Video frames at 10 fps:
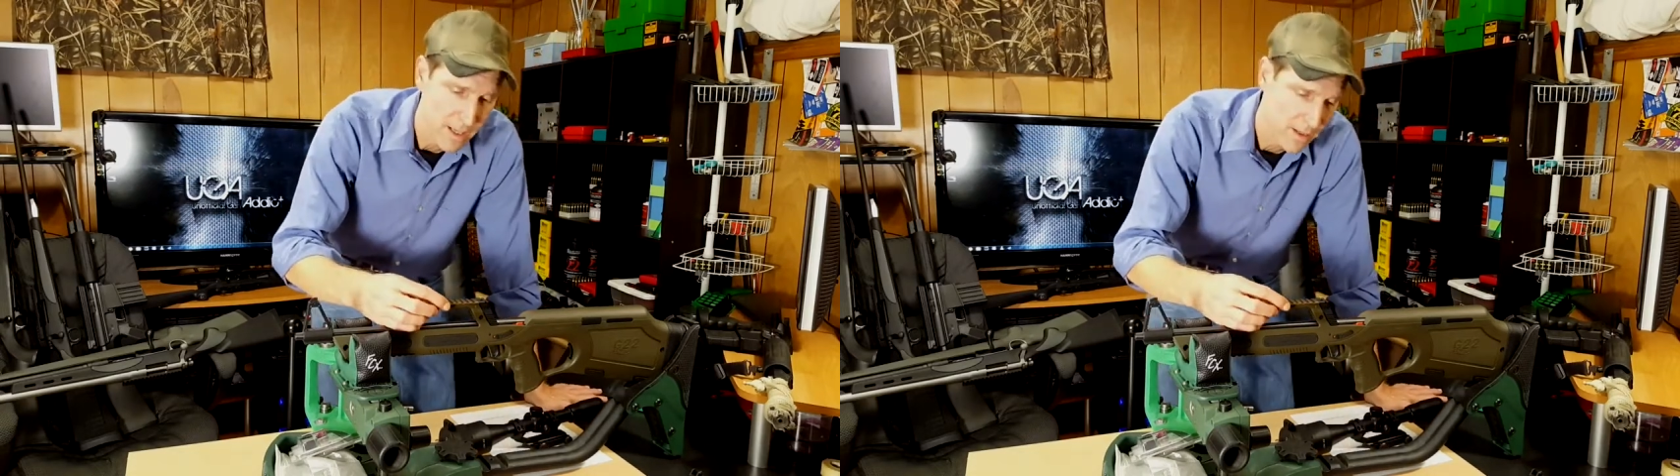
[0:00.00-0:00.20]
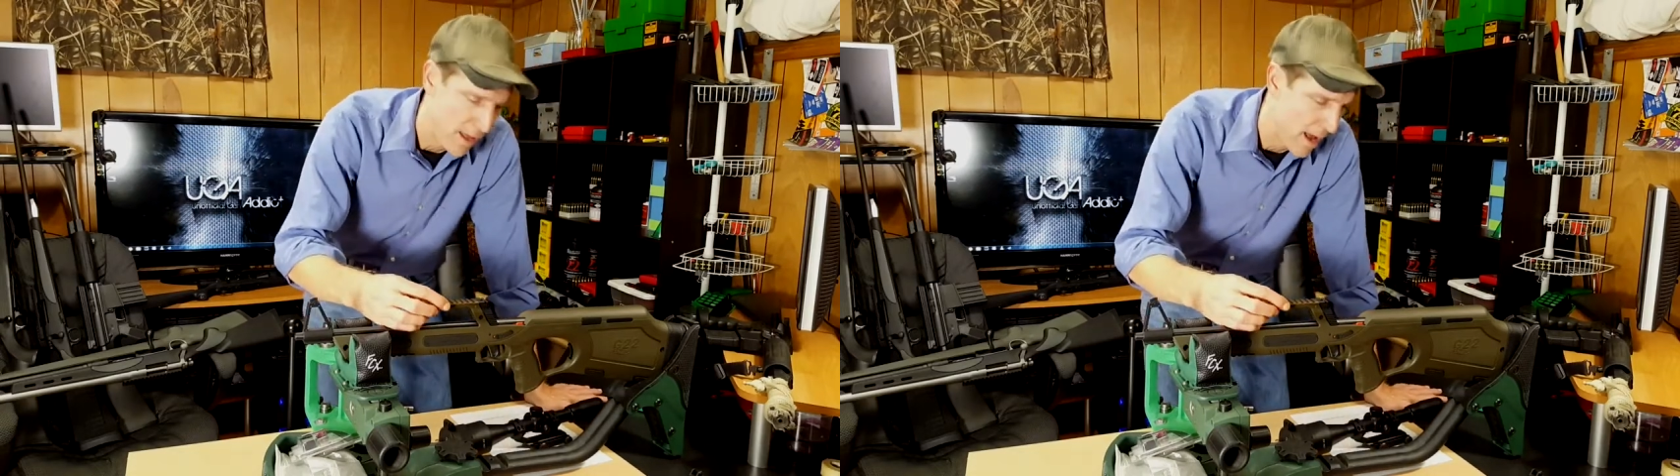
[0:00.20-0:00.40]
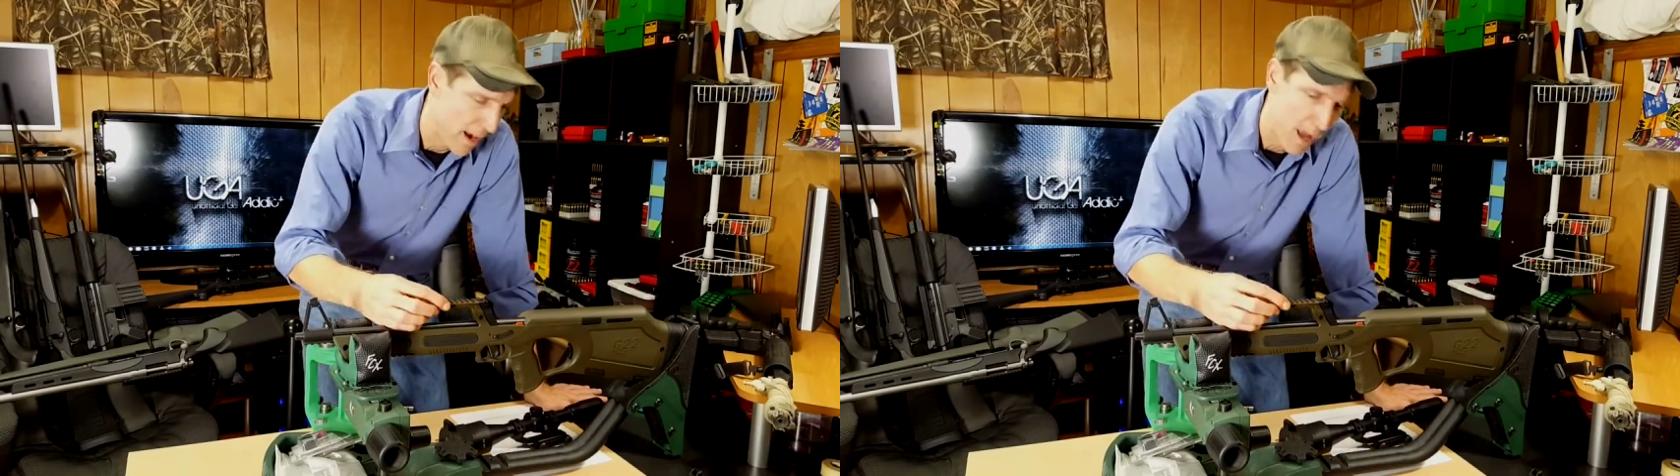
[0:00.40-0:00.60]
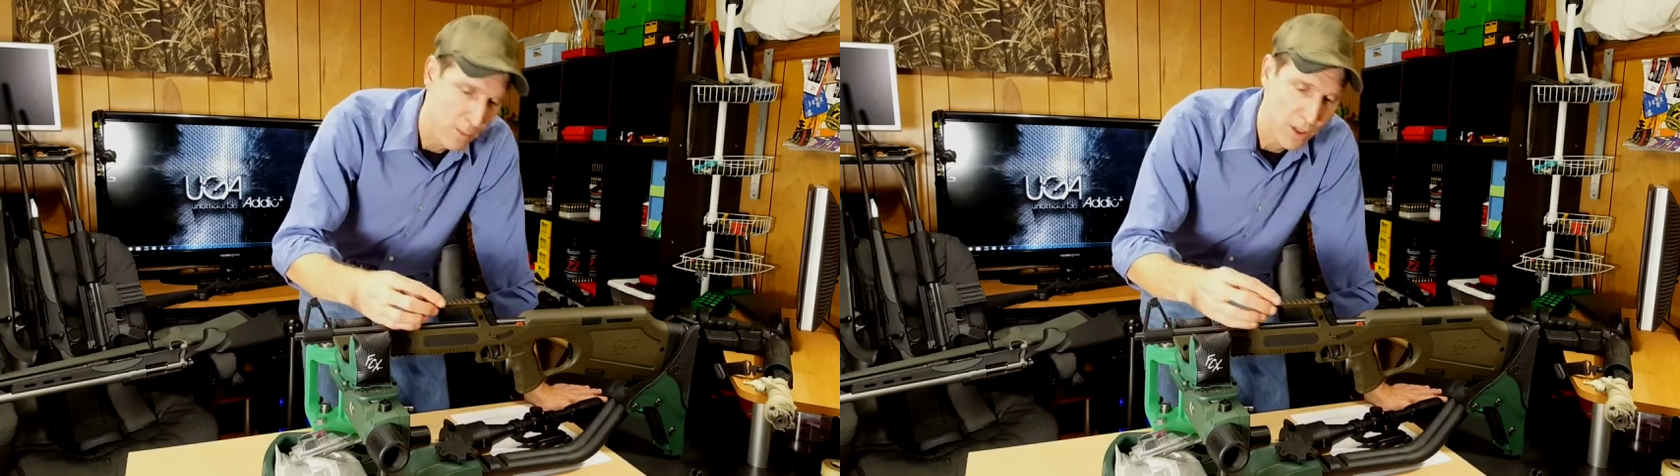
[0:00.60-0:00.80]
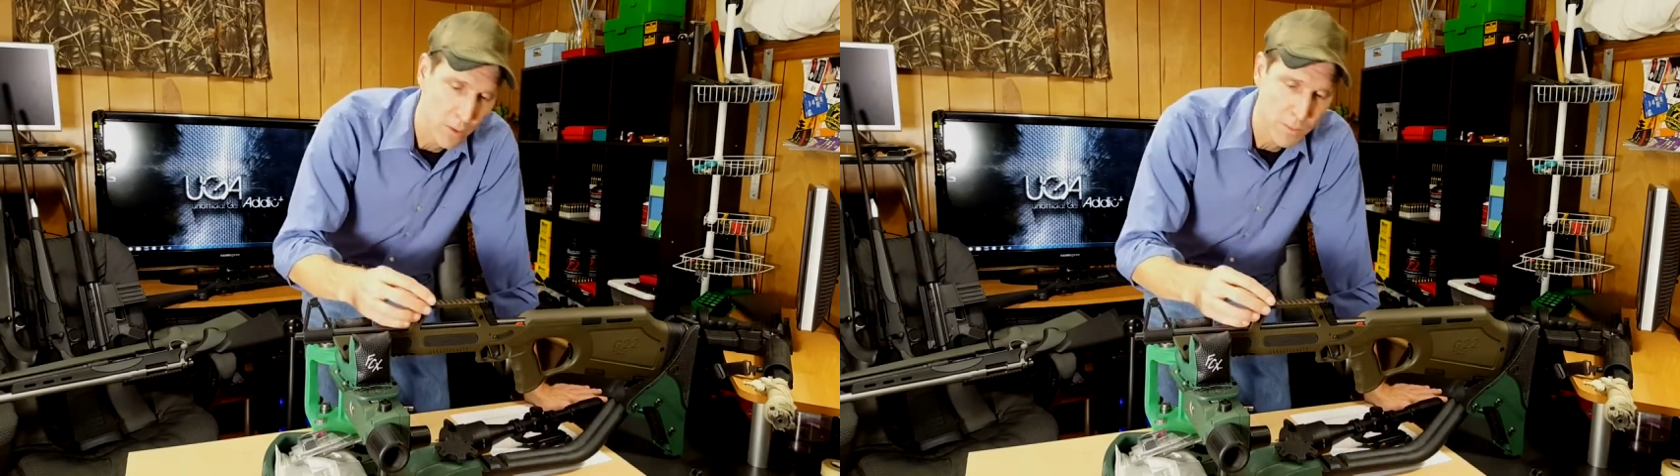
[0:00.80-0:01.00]
that I
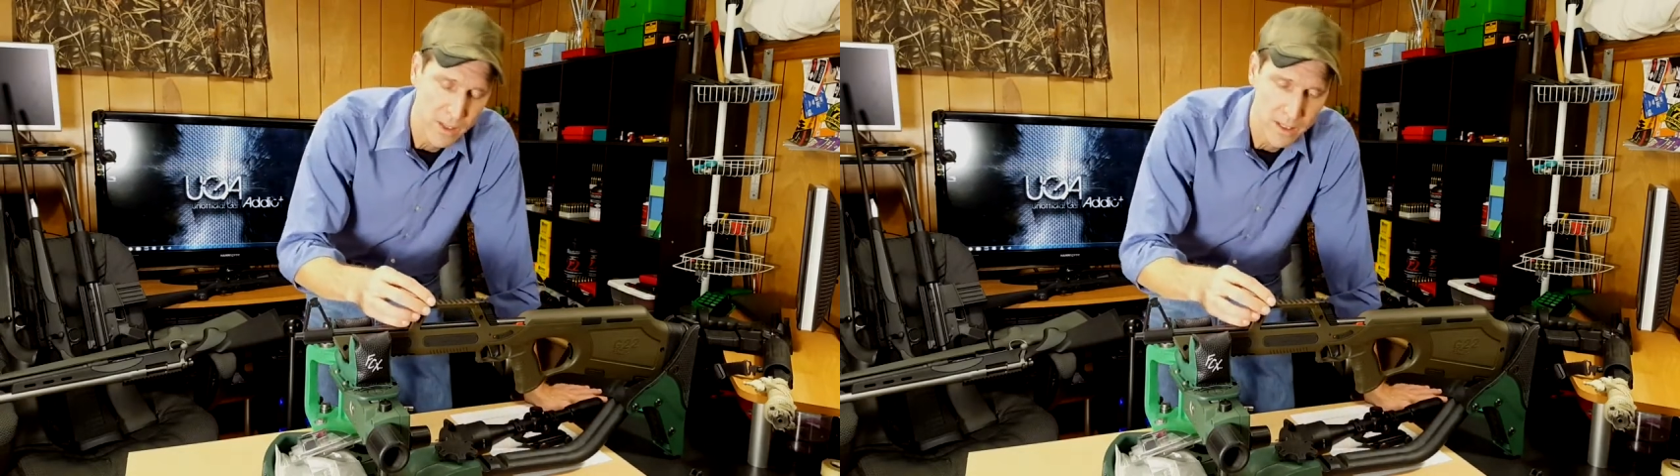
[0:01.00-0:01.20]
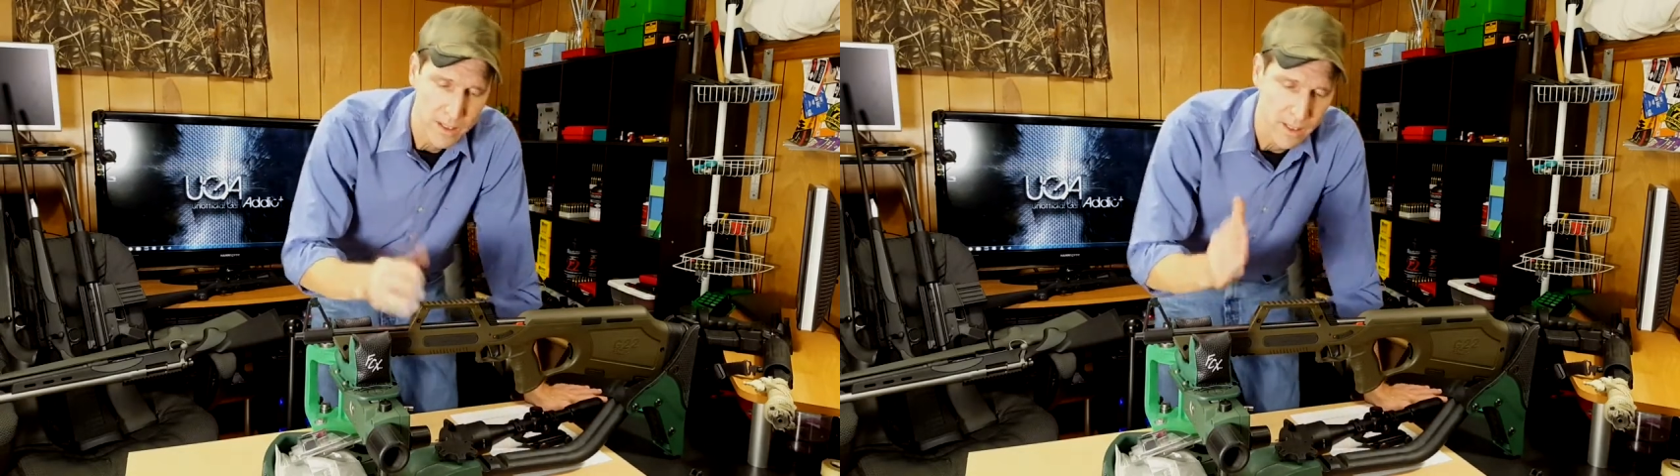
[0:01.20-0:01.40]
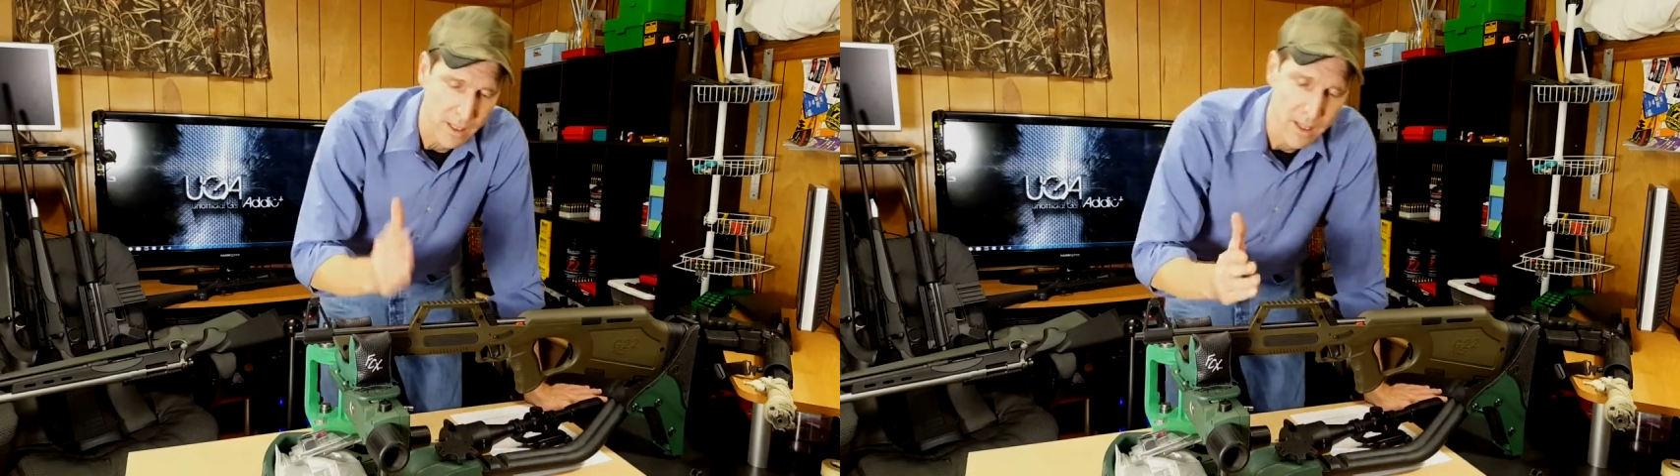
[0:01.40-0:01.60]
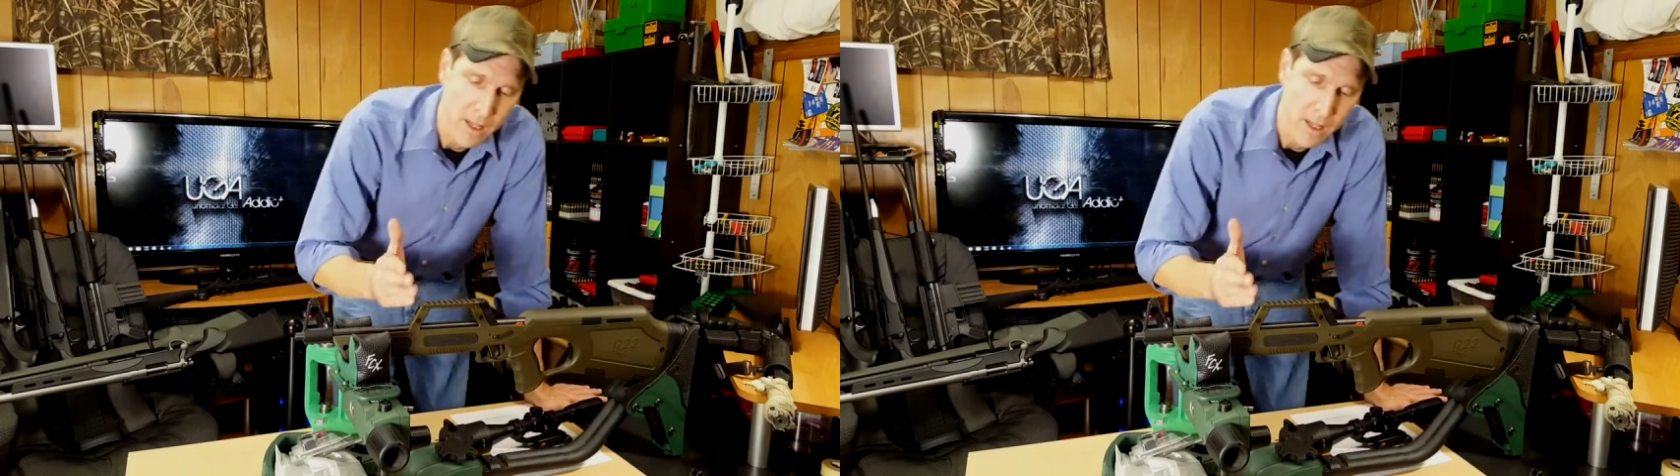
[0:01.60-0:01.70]
would go with Picatinny.